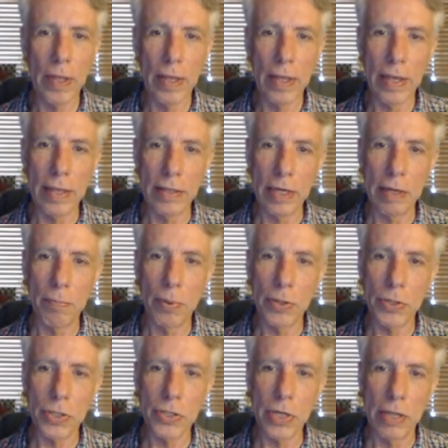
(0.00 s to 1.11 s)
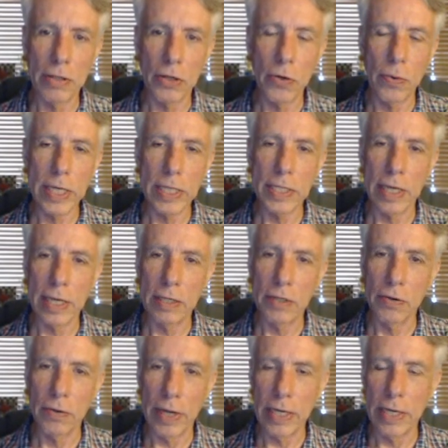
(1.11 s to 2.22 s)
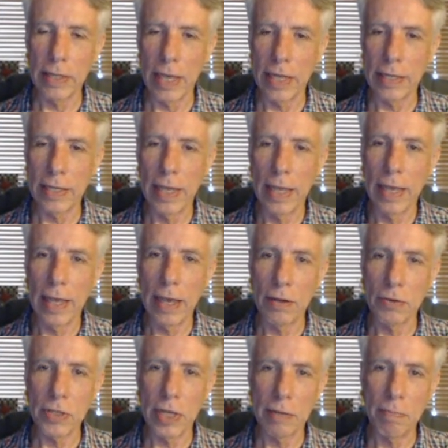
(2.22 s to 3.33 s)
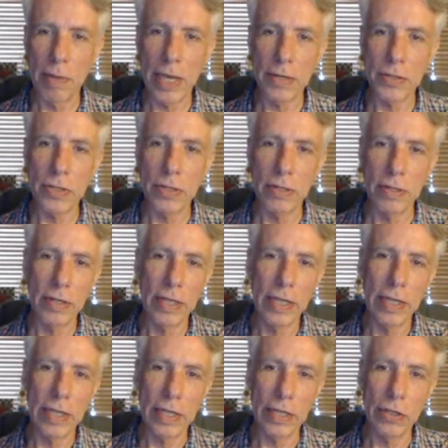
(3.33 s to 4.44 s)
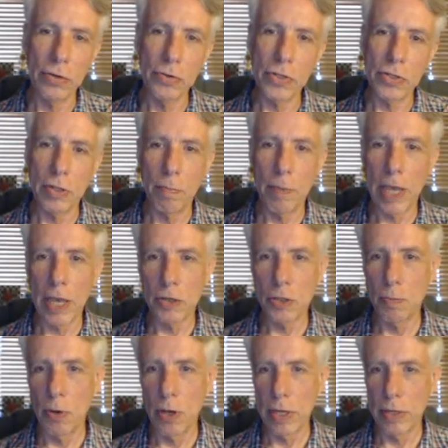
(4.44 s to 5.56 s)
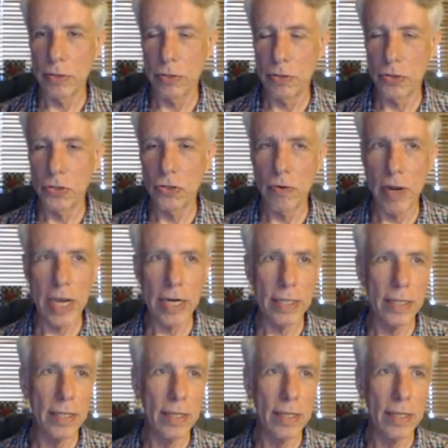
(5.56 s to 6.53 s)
and then he pushes on the queen side, creating that outside passer. He uses the passed pawn to distract